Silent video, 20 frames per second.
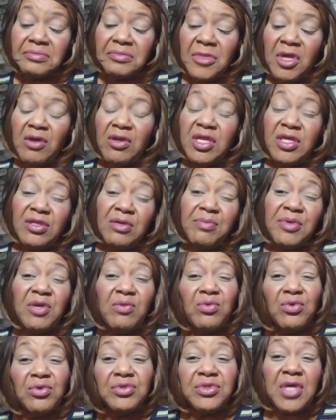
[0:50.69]
it would either be
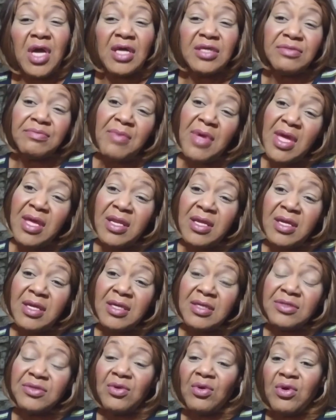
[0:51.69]
Roots
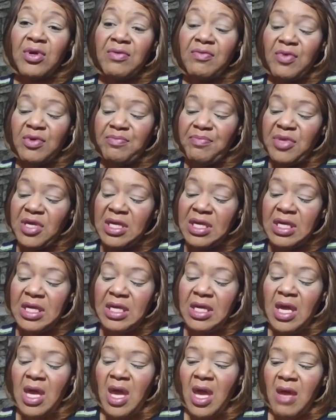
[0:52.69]
Cosmetics or it would
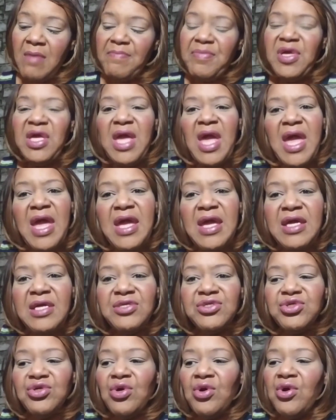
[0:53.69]
be
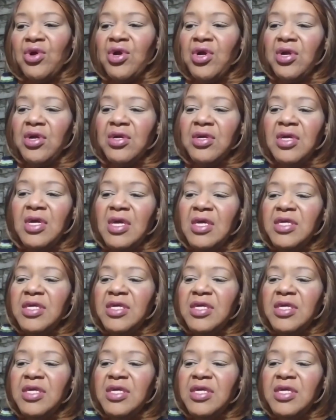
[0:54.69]
BH or,